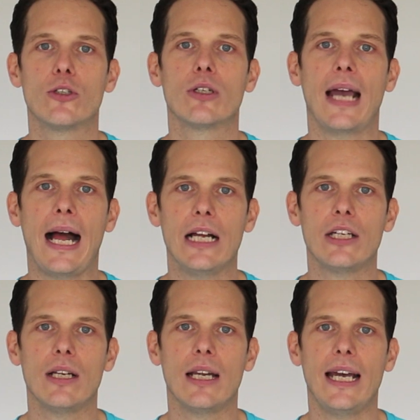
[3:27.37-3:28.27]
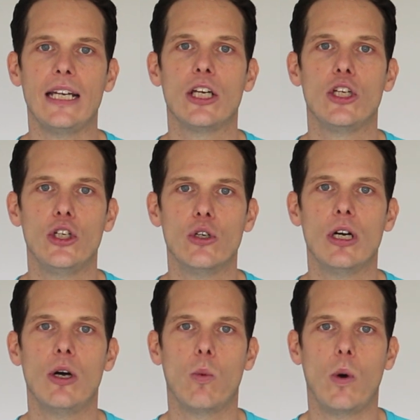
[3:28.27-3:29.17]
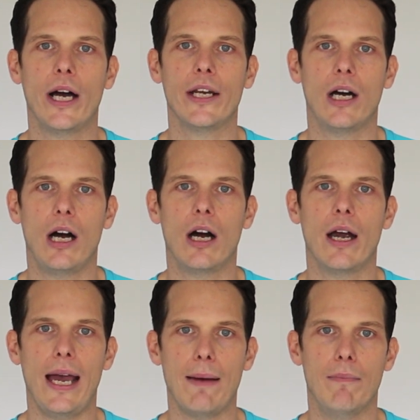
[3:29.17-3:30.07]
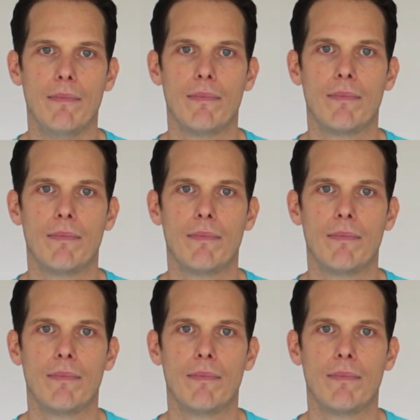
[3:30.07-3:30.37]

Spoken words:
to calculate your 1 RM.